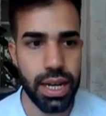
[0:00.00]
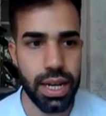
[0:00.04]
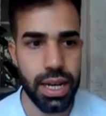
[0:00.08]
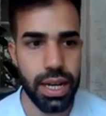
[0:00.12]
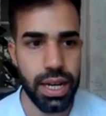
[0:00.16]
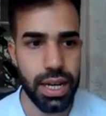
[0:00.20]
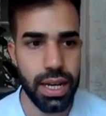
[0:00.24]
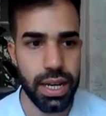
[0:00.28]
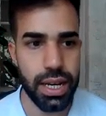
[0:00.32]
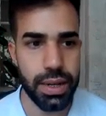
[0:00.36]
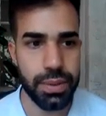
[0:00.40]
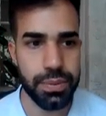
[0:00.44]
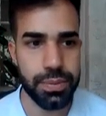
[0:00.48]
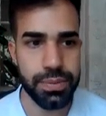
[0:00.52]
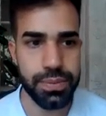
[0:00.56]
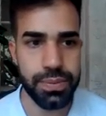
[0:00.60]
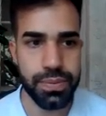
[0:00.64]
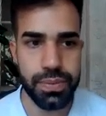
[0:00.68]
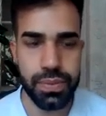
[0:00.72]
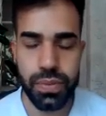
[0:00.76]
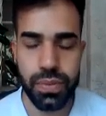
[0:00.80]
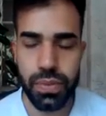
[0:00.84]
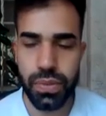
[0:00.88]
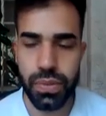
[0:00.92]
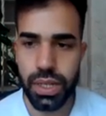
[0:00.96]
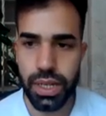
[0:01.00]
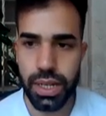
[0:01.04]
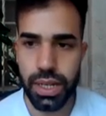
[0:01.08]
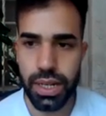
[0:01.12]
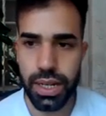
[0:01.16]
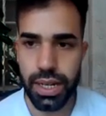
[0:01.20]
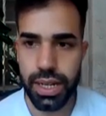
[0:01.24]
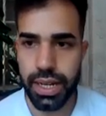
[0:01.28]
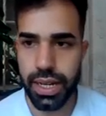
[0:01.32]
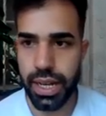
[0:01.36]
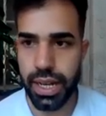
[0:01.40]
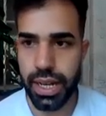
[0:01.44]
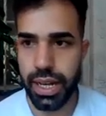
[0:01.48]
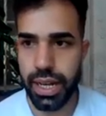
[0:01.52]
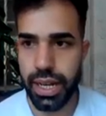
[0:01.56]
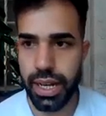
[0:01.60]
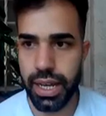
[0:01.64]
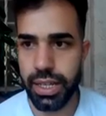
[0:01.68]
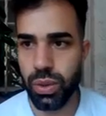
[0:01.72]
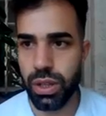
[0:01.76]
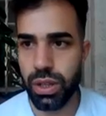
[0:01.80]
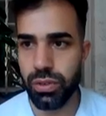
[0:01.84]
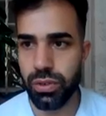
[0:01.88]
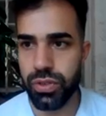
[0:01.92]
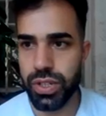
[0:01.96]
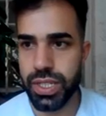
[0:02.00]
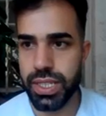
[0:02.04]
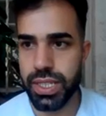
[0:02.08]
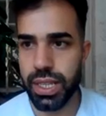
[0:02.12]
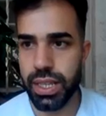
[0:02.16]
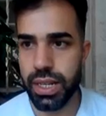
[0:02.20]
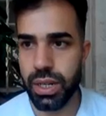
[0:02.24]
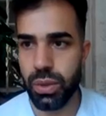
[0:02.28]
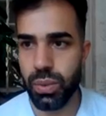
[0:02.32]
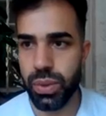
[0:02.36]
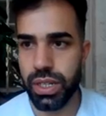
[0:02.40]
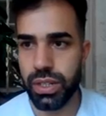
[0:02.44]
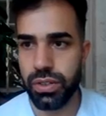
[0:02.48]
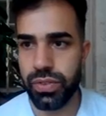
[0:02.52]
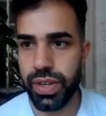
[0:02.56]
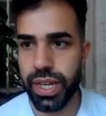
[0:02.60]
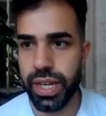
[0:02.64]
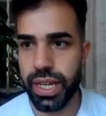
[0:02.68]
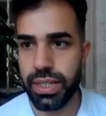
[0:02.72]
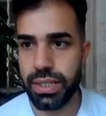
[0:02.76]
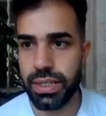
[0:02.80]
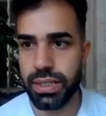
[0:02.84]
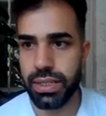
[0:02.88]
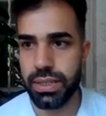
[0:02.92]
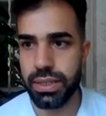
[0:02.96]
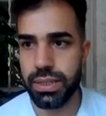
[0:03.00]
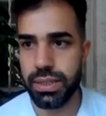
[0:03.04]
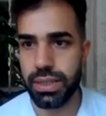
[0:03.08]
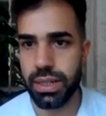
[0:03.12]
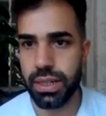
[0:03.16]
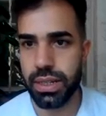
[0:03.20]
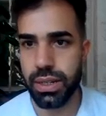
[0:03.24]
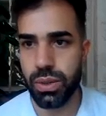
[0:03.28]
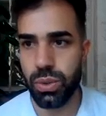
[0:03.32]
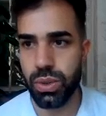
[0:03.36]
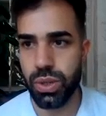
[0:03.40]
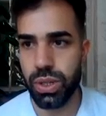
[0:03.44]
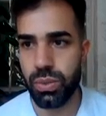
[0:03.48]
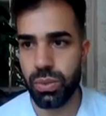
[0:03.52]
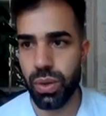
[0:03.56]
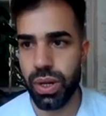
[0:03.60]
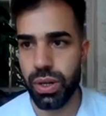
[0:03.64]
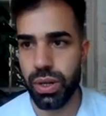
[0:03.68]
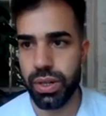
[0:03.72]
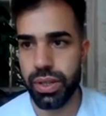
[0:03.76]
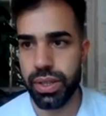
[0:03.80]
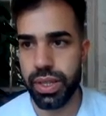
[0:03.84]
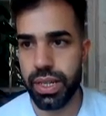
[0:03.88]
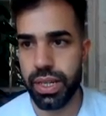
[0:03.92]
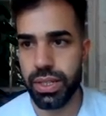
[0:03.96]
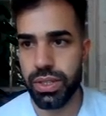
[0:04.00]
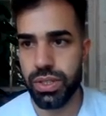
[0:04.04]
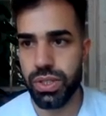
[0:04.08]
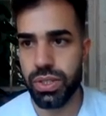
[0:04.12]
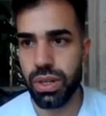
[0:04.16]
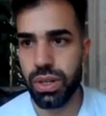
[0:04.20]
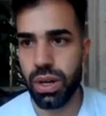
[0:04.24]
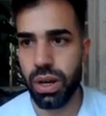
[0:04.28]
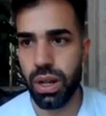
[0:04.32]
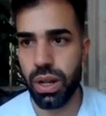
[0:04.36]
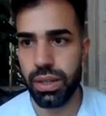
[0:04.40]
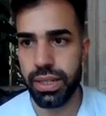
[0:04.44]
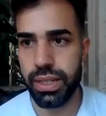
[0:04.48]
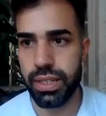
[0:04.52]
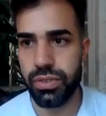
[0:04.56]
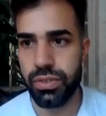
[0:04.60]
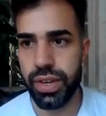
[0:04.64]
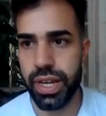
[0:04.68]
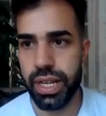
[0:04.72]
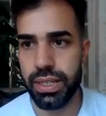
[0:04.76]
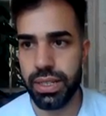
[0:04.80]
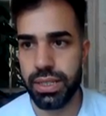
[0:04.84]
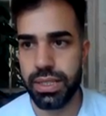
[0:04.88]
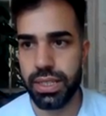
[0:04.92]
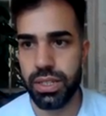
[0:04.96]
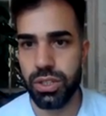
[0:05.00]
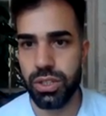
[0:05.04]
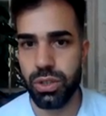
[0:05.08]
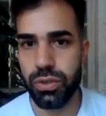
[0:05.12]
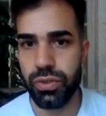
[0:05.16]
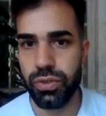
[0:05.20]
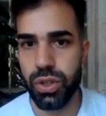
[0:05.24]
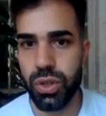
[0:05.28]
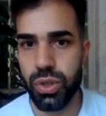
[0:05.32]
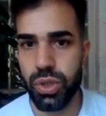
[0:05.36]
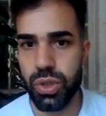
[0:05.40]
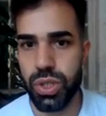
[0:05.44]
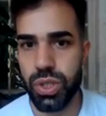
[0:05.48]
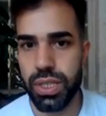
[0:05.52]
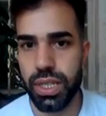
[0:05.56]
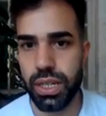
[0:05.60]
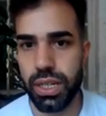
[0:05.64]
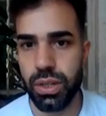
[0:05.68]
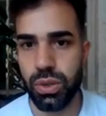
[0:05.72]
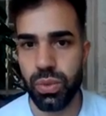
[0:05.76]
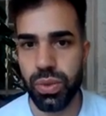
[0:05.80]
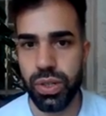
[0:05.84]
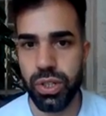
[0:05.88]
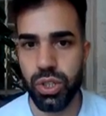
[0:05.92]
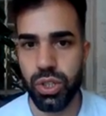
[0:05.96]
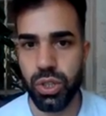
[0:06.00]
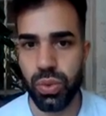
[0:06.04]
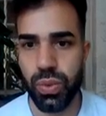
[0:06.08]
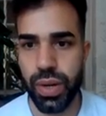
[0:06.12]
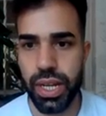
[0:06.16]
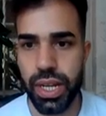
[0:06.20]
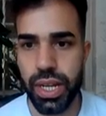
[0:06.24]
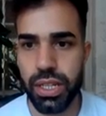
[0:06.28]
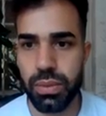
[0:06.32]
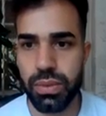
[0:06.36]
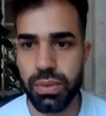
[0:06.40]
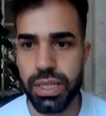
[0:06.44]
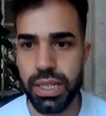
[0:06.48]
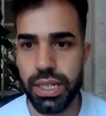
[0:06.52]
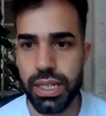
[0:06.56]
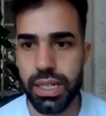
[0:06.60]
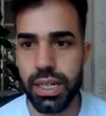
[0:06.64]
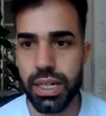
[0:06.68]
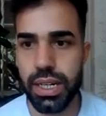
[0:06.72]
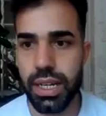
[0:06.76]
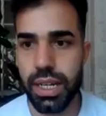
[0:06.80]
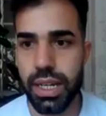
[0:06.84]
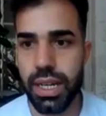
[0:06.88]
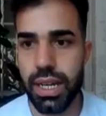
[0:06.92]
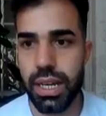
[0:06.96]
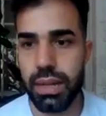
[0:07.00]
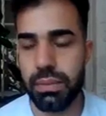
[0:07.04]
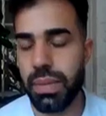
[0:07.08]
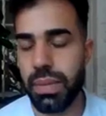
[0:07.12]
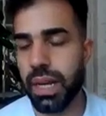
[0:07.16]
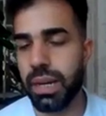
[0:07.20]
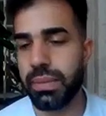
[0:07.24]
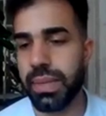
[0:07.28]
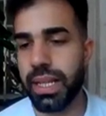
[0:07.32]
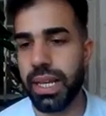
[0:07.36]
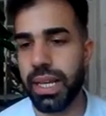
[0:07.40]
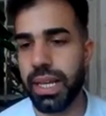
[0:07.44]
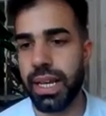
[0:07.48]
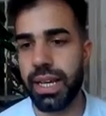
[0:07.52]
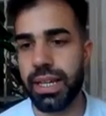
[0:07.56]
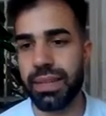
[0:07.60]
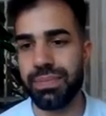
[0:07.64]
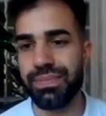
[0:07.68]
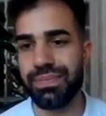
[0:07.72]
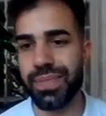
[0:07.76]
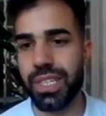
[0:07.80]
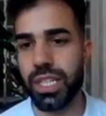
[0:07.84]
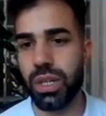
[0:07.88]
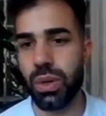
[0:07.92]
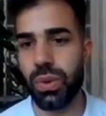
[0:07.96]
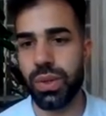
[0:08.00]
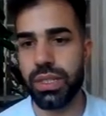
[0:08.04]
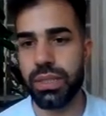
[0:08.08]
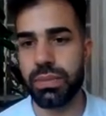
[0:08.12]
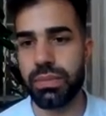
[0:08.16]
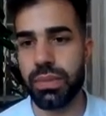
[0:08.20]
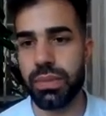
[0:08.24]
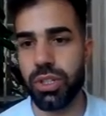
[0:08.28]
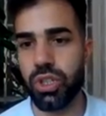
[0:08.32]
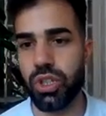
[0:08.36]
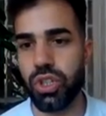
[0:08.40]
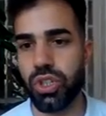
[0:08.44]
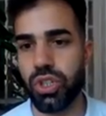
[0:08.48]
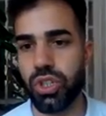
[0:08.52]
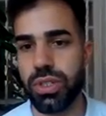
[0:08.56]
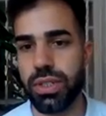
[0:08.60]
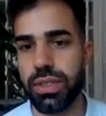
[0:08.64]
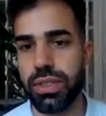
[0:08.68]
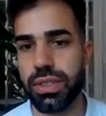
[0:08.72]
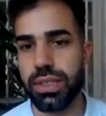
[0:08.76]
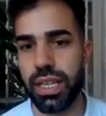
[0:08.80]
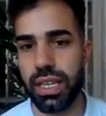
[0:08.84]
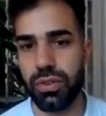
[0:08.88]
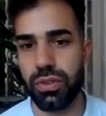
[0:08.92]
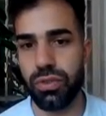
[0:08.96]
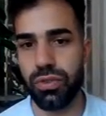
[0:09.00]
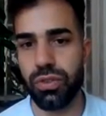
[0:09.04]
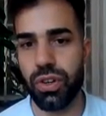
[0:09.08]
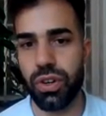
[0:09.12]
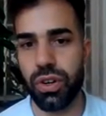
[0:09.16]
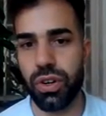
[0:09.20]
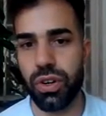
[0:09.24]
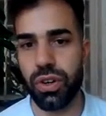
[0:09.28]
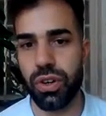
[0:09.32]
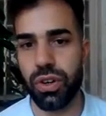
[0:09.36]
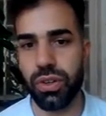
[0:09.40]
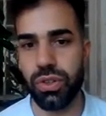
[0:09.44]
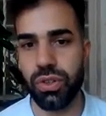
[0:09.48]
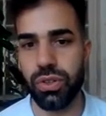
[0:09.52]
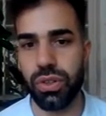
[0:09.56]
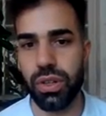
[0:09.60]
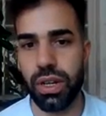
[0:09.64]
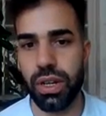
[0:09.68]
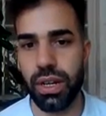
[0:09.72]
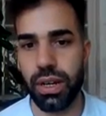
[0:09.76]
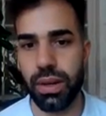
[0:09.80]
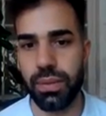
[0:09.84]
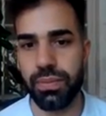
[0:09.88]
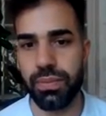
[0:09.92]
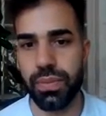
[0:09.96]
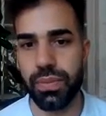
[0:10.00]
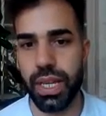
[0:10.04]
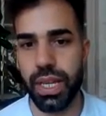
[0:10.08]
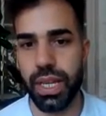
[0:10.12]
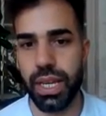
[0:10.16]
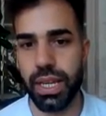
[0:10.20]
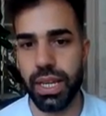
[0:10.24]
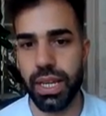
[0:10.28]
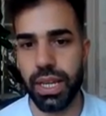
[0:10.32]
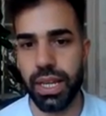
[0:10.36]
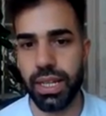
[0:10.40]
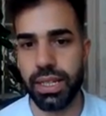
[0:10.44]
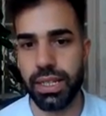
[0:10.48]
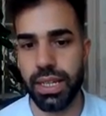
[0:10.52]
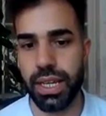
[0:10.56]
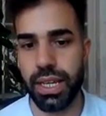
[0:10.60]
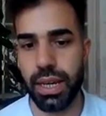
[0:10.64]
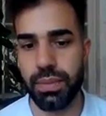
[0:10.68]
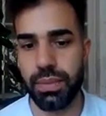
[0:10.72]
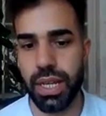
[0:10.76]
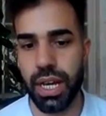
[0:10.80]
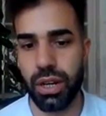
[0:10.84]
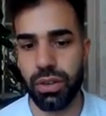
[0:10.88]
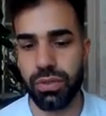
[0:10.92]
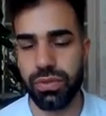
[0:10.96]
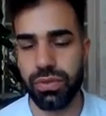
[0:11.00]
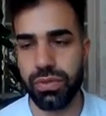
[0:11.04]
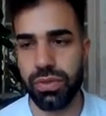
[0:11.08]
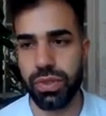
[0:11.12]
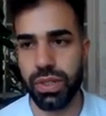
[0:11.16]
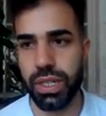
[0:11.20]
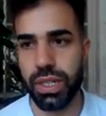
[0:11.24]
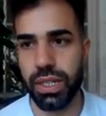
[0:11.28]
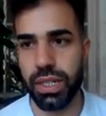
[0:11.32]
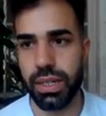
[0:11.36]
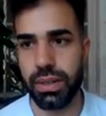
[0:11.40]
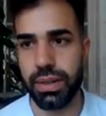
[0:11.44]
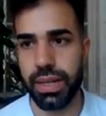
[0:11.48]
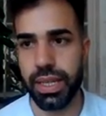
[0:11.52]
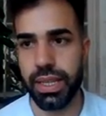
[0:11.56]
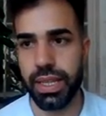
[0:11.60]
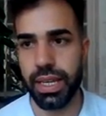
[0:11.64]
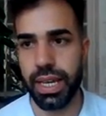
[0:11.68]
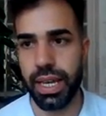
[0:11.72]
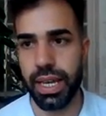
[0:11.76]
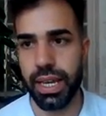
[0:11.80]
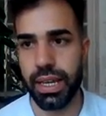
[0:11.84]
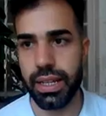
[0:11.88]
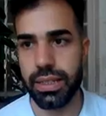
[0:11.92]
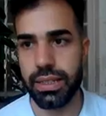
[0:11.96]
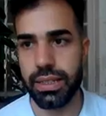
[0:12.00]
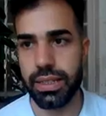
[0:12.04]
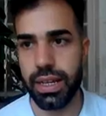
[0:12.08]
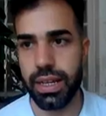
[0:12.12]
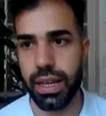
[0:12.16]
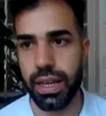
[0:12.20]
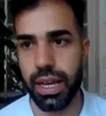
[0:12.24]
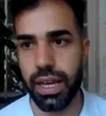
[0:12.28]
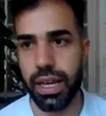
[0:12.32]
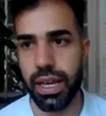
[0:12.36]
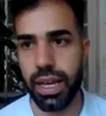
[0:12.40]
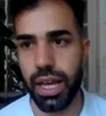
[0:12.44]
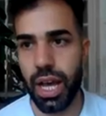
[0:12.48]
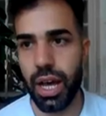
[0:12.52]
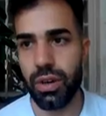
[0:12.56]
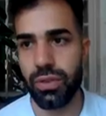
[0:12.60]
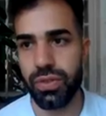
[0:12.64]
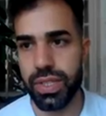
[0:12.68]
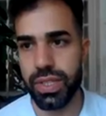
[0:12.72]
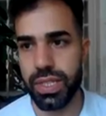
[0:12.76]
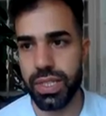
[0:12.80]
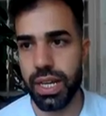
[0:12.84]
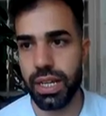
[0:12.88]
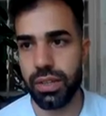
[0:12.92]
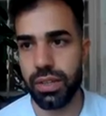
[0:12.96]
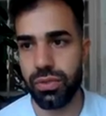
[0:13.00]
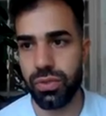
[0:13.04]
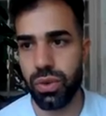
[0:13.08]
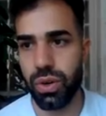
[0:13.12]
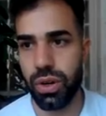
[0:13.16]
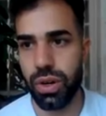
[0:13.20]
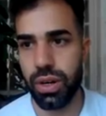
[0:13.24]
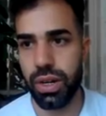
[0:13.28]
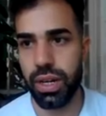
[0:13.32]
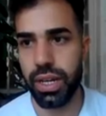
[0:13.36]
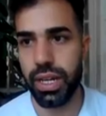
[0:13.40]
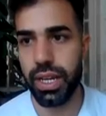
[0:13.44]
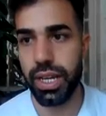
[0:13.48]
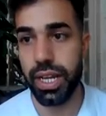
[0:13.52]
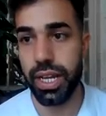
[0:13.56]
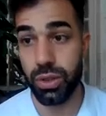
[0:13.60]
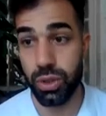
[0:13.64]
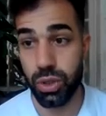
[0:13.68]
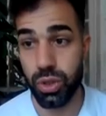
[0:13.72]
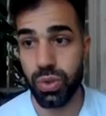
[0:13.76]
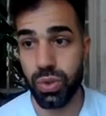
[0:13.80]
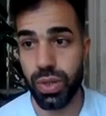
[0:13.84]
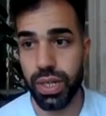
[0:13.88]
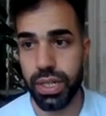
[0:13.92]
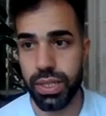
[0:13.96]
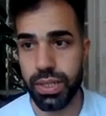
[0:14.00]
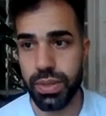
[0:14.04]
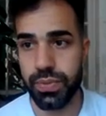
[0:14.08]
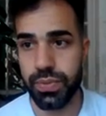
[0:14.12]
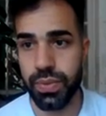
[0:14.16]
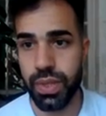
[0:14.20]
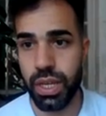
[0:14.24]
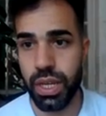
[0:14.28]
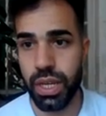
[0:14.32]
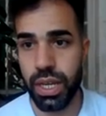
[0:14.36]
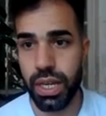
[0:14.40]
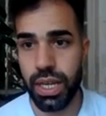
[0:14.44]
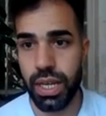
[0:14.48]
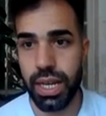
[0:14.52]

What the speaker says: A nuclear facility with advanced, where they installed advanced centrifuges. They can reach uranium there. And bottom line, it's much safer and kept out of the hands, out of sight for airstrikes.